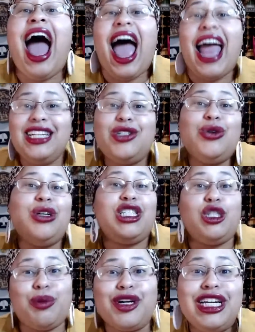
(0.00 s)
I need to
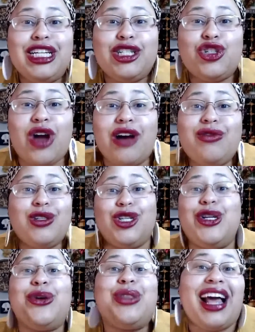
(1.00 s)
experience travel to
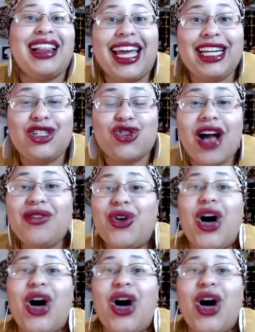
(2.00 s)
know that I like travel.